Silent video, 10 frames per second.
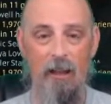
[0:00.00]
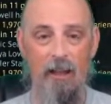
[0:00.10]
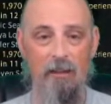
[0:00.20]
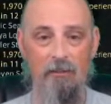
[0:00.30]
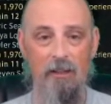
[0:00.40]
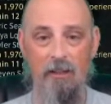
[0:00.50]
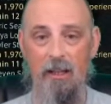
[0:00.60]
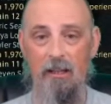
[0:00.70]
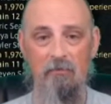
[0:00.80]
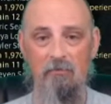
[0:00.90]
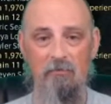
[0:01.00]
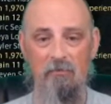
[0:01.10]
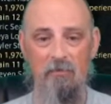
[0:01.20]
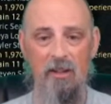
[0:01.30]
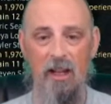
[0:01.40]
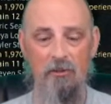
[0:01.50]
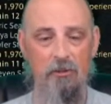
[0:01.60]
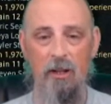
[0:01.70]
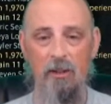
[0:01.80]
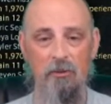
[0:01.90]
And again, not
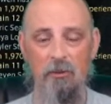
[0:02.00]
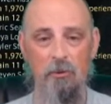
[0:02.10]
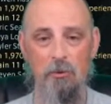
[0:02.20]
trying to,